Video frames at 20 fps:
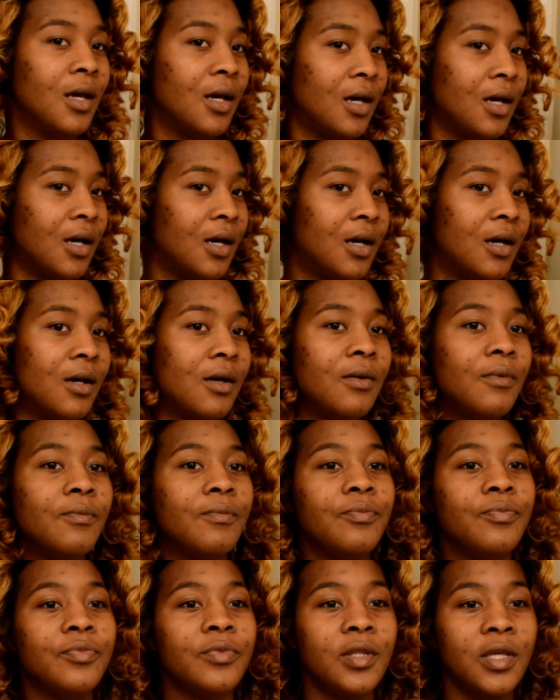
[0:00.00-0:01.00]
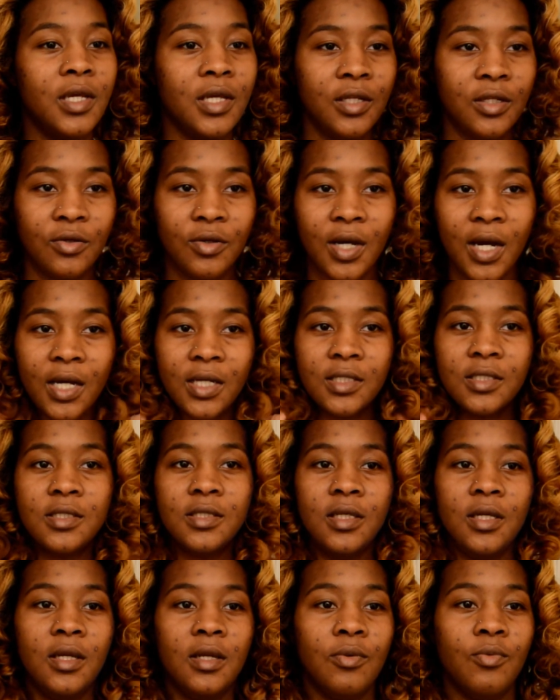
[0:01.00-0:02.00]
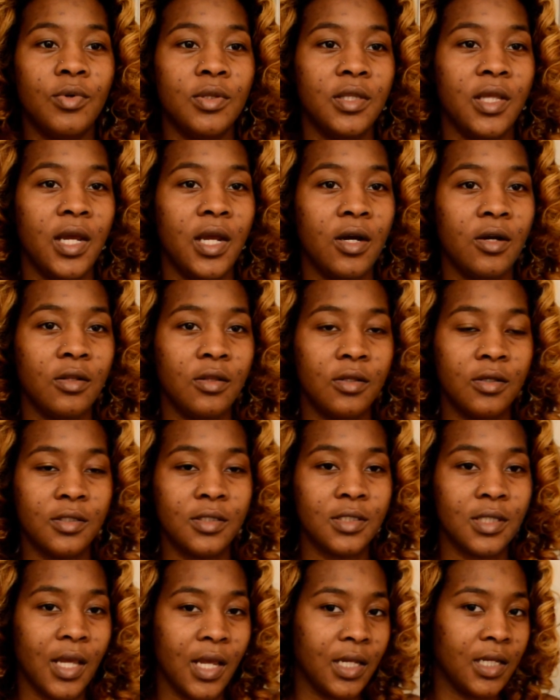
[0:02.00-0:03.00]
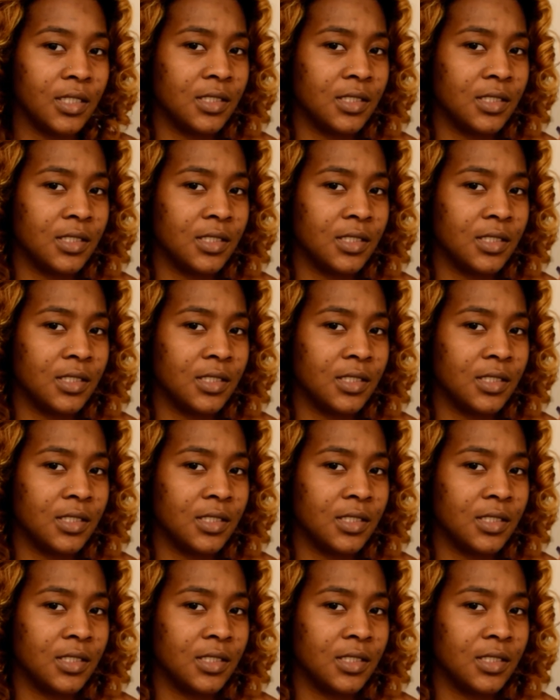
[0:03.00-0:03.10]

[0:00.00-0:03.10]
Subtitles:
And you guys see what the hair looks like.